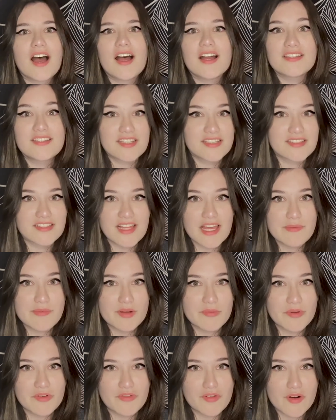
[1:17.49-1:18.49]
A
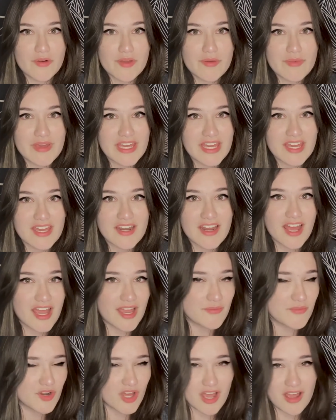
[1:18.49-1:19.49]
disclaimer before we begin: I
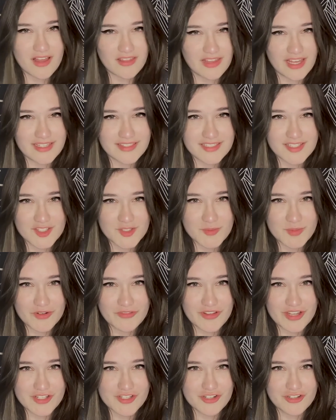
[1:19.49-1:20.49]
am not a licensed
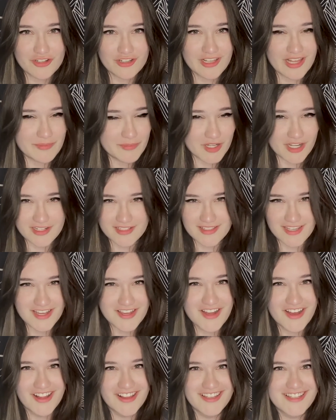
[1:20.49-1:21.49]
professional, I'm not a
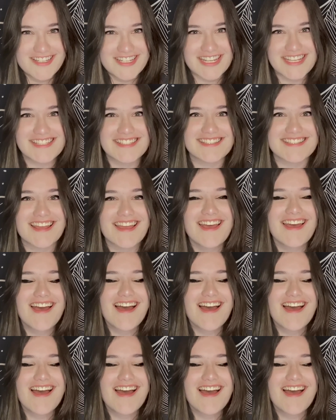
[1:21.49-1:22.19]
psychologist.